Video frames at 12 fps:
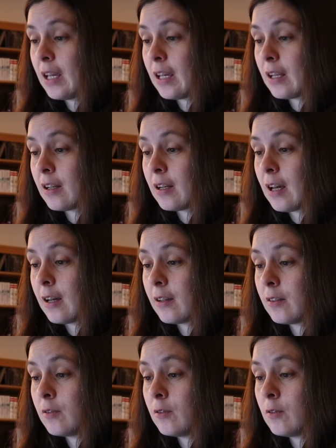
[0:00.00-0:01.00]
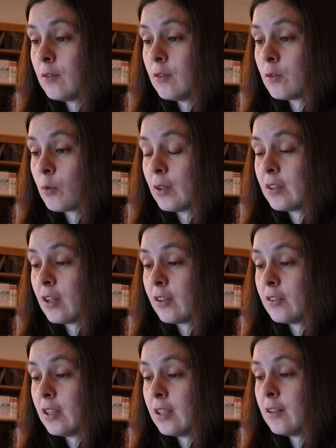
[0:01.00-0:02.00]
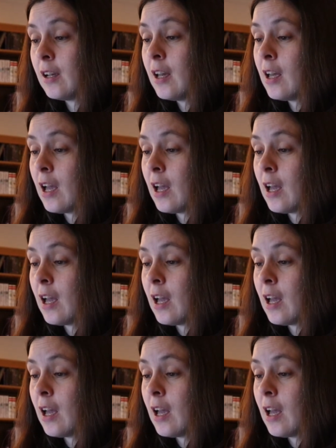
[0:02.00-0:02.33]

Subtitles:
in 2019.